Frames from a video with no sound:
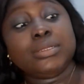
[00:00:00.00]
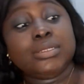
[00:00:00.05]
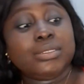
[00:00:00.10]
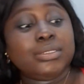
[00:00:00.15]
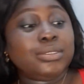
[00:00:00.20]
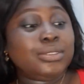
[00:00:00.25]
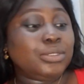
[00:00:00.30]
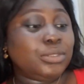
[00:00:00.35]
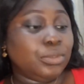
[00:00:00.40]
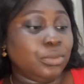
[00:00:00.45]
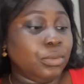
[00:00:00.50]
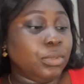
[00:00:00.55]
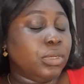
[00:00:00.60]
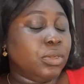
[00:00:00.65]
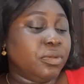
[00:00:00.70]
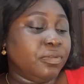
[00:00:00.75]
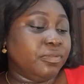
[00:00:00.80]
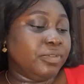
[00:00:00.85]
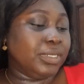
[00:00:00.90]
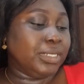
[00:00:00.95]
it's so
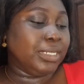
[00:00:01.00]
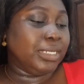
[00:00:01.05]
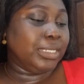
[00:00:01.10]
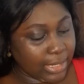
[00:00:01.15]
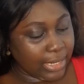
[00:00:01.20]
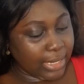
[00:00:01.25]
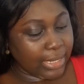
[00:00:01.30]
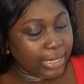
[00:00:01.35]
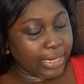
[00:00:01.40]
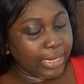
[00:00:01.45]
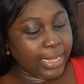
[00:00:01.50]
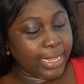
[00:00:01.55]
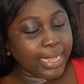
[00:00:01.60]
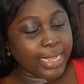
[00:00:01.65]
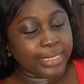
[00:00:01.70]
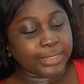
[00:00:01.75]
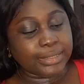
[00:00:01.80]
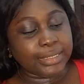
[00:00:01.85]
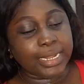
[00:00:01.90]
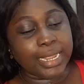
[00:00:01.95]
lovely. It
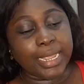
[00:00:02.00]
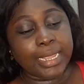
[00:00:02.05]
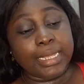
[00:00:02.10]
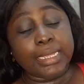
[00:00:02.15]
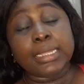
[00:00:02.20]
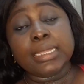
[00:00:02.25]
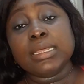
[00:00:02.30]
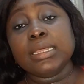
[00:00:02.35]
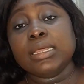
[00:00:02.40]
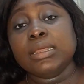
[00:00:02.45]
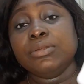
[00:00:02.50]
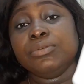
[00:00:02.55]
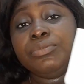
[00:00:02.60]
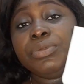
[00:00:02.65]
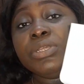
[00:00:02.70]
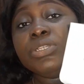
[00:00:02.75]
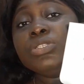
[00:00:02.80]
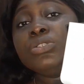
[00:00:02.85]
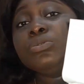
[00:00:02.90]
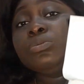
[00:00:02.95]
has like
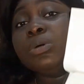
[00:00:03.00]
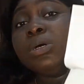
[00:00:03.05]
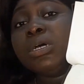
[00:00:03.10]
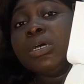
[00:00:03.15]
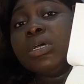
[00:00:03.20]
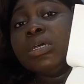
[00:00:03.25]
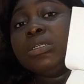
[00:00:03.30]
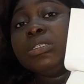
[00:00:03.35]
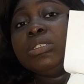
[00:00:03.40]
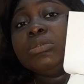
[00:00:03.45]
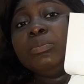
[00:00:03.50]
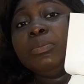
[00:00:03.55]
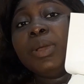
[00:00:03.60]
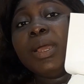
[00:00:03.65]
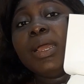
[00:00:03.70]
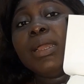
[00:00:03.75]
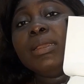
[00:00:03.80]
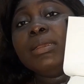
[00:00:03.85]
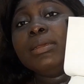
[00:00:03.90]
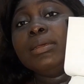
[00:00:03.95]
wristwatch,
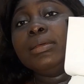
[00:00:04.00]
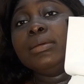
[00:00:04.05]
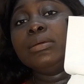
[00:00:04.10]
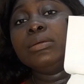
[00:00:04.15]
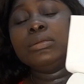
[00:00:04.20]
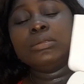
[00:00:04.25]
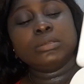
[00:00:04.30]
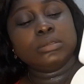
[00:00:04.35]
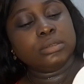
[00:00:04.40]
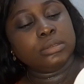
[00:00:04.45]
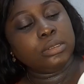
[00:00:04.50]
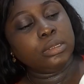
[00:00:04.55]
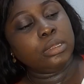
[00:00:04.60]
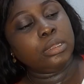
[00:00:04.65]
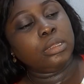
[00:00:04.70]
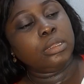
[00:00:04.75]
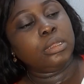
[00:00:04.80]
bangle,